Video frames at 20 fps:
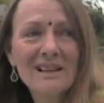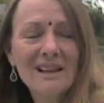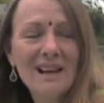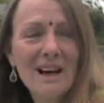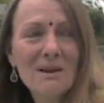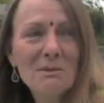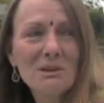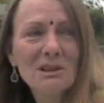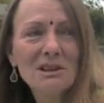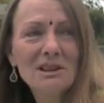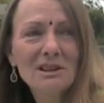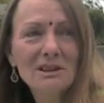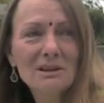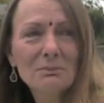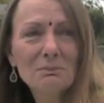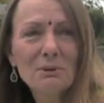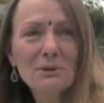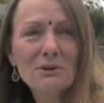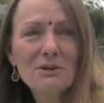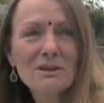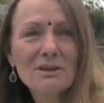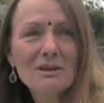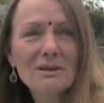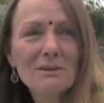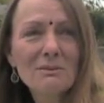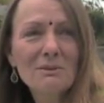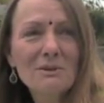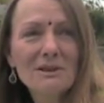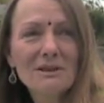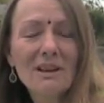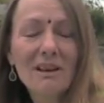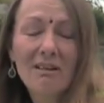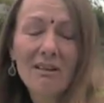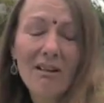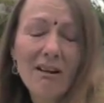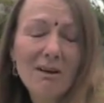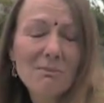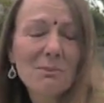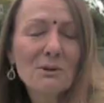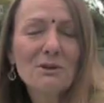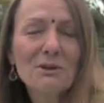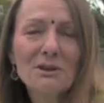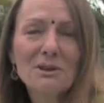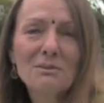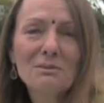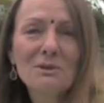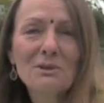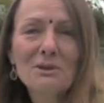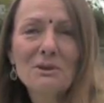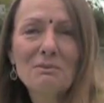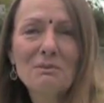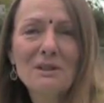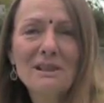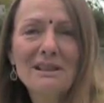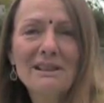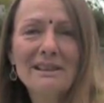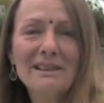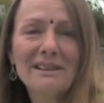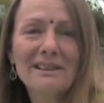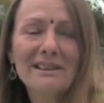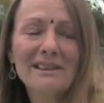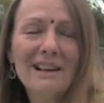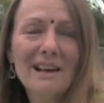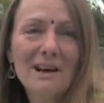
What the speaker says: I'm a little perturbed, a lot perturbed with the media.